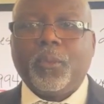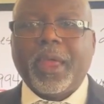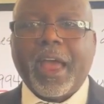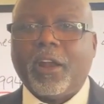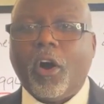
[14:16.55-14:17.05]
We
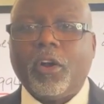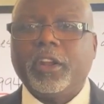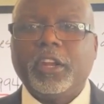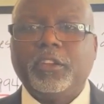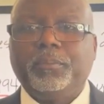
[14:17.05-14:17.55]
had all
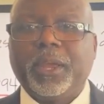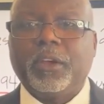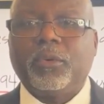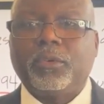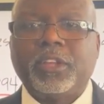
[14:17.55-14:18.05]
of these
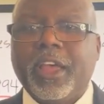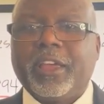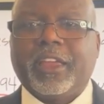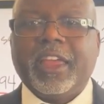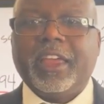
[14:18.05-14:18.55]
bills,
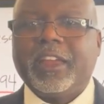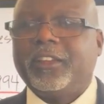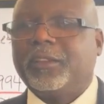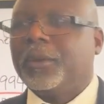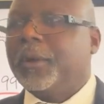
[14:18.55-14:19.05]

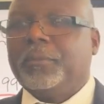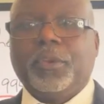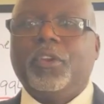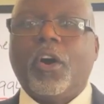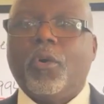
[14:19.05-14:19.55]
kids,
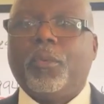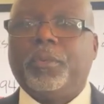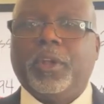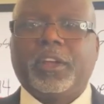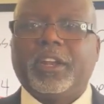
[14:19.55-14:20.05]
you know,
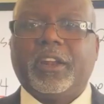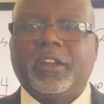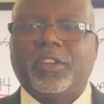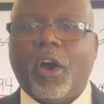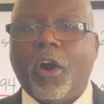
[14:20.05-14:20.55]
looking at
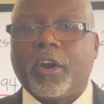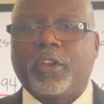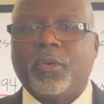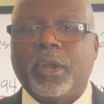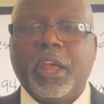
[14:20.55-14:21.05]
us
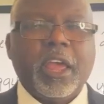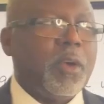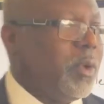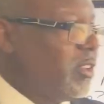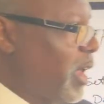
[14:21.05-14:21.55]
arguing,
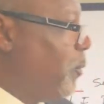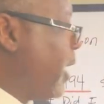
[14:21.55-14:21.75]
and we said, we